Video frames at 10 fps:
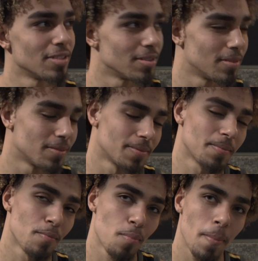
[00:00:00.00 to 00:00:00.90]
So
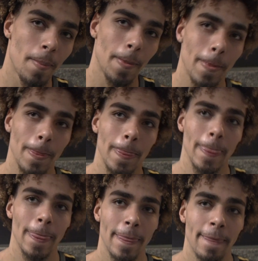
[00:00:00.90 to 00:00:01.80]
it seems like in your
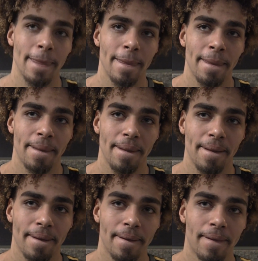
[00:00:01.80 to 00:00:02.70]
best games,
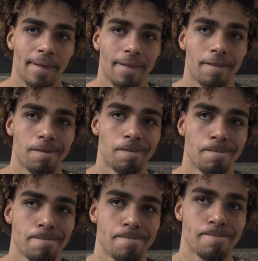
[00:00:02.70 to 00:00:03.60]
you do
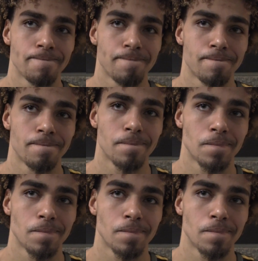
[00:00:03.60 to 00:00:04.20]
something big early.